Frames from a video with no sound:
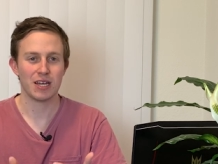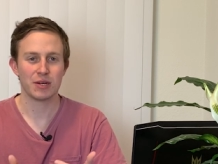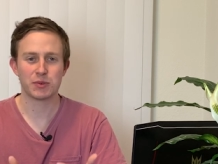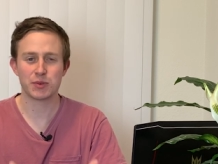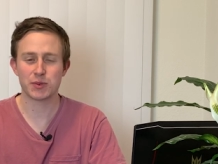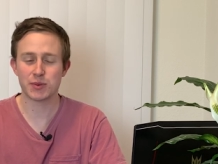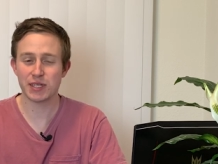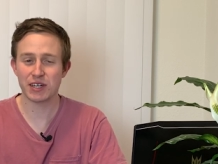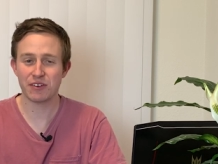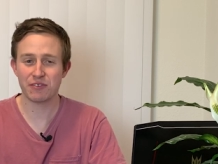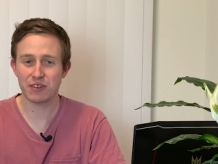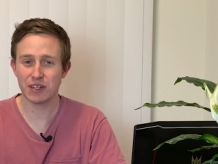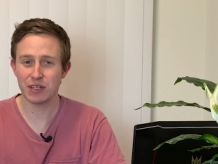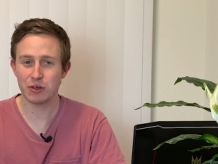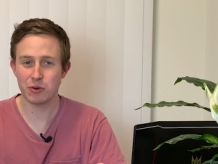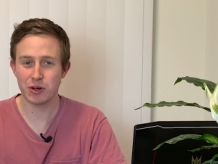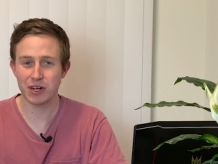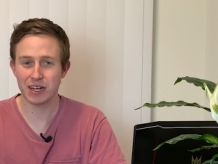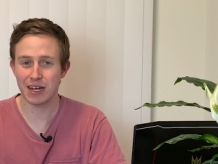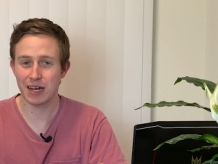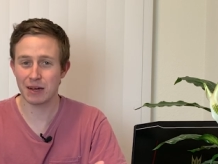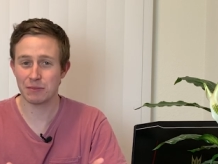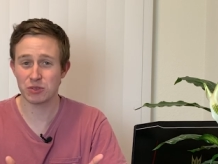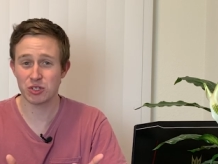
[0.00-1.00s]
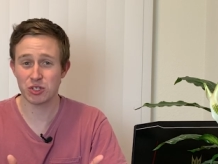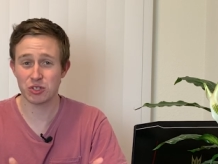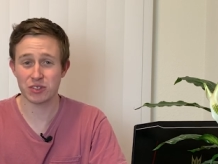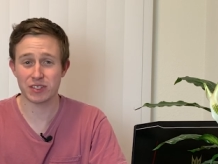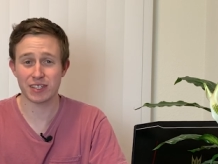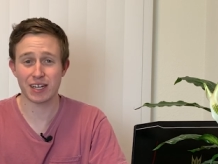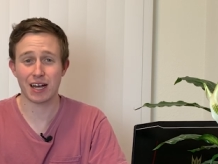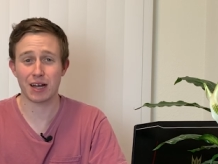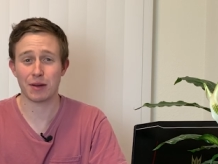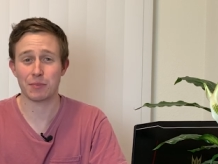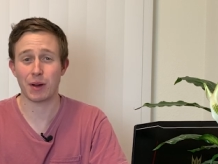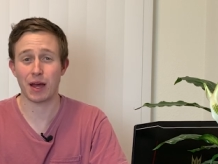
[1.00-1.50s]
specifically when it comes to
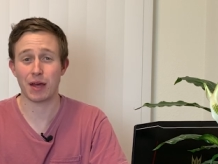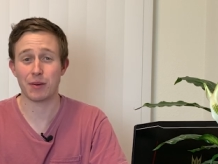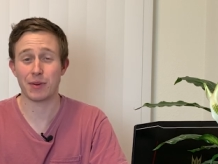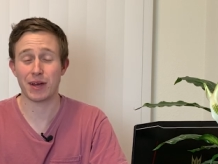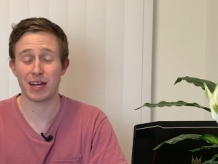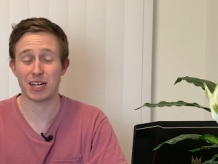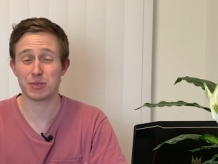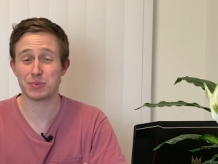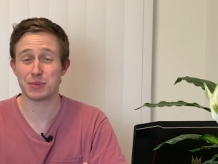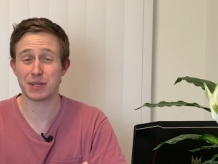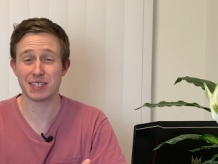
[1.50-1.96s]
stock buybacks,